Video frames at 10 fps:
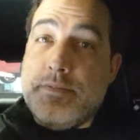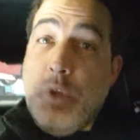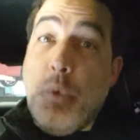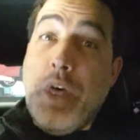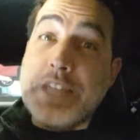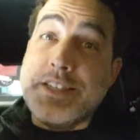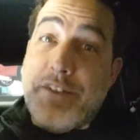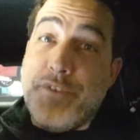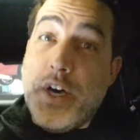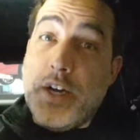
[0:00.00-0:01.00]
Well, I just got
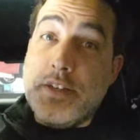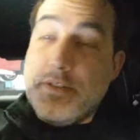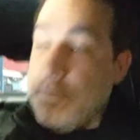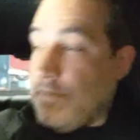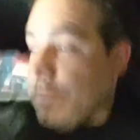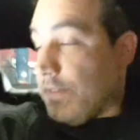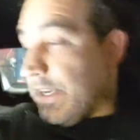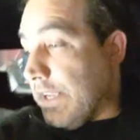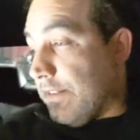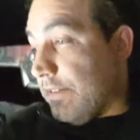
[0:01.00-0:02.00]
fucked.
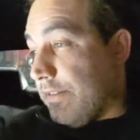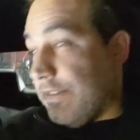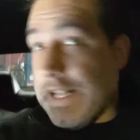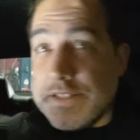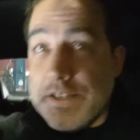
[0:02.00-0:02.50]
Like, that's